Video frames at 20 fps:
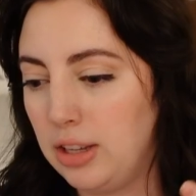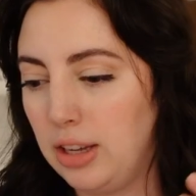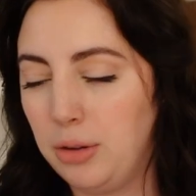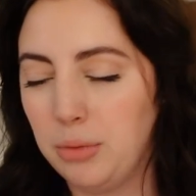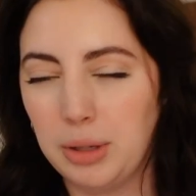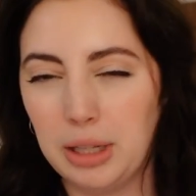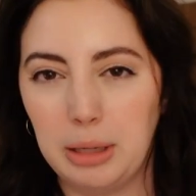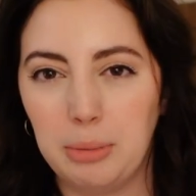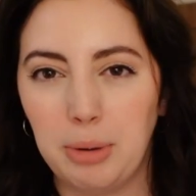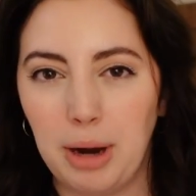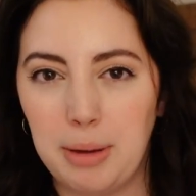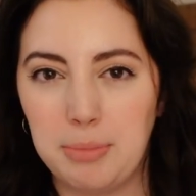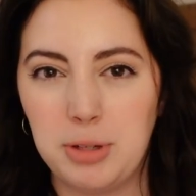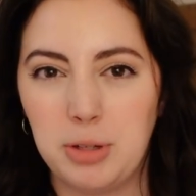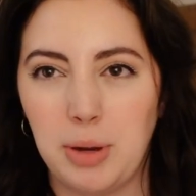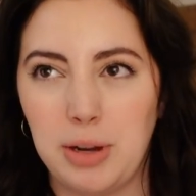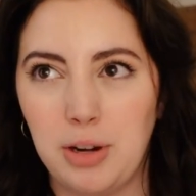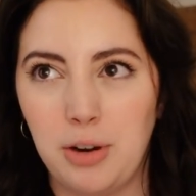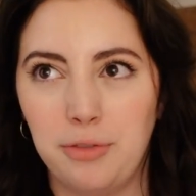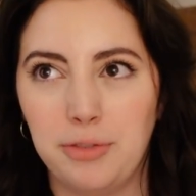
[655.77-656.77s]
like, really prepped
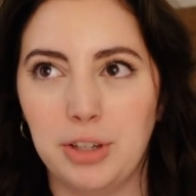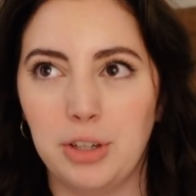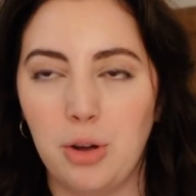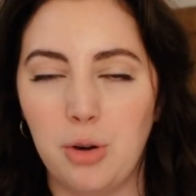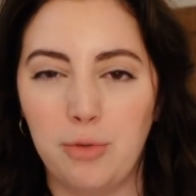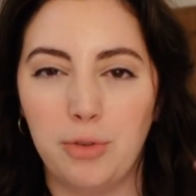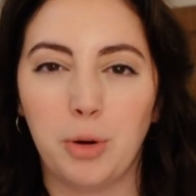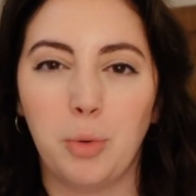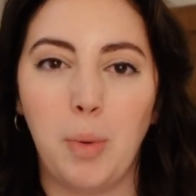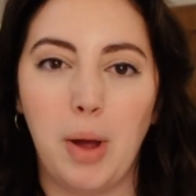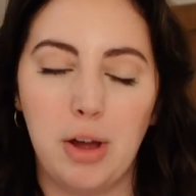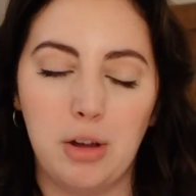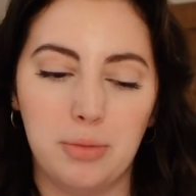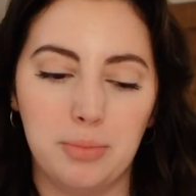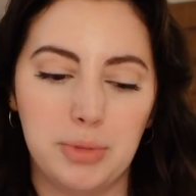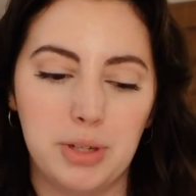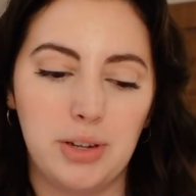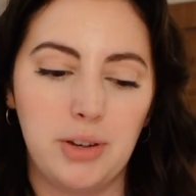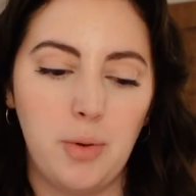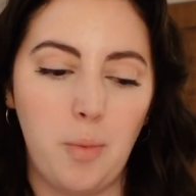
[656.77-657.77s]
so I don't feel
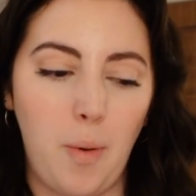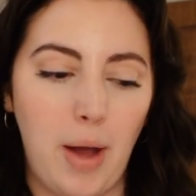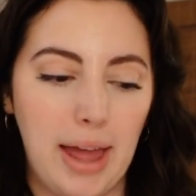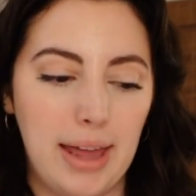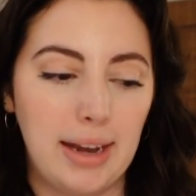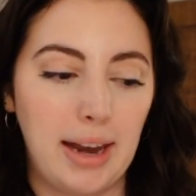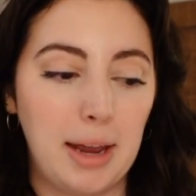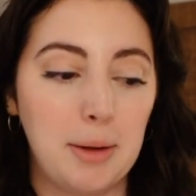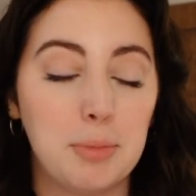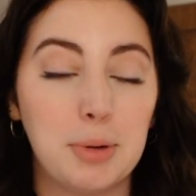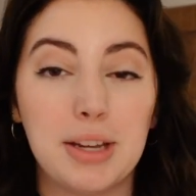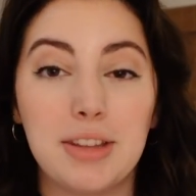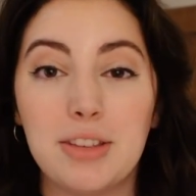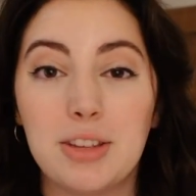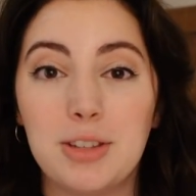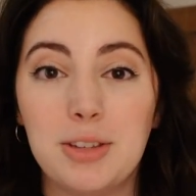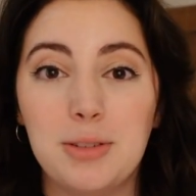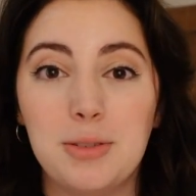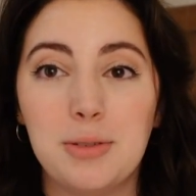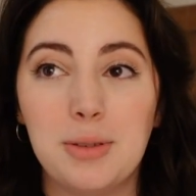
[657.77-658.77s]
overwhelmed when I bring
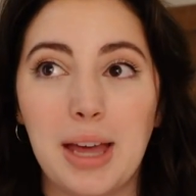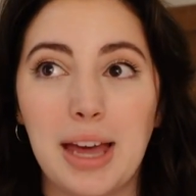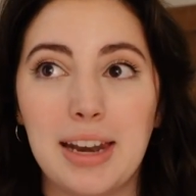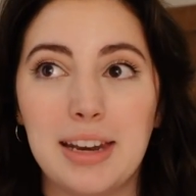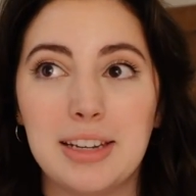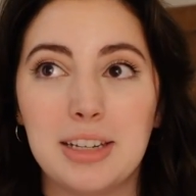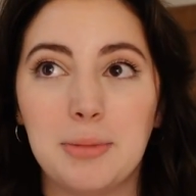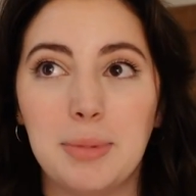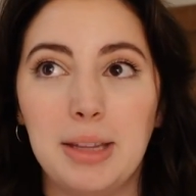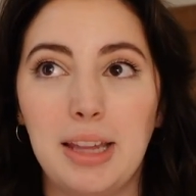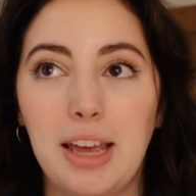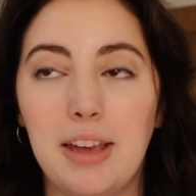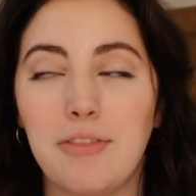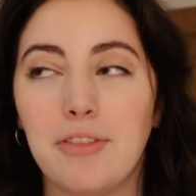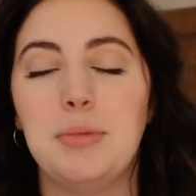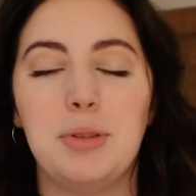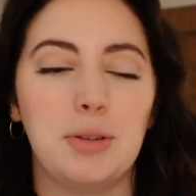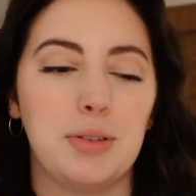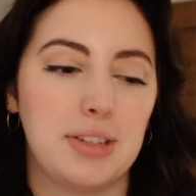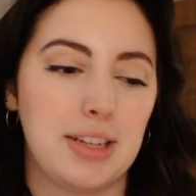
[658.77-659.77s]
this new cat into my life.
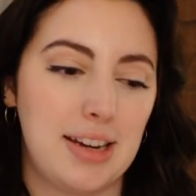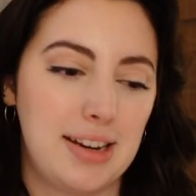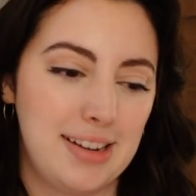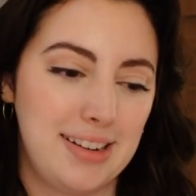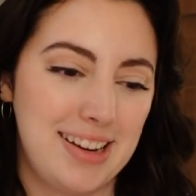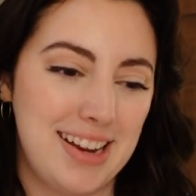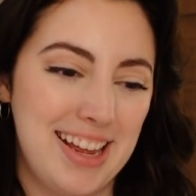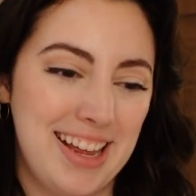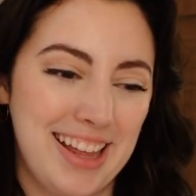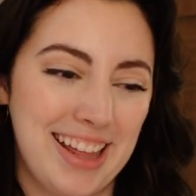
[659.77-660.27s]
I'm so excited.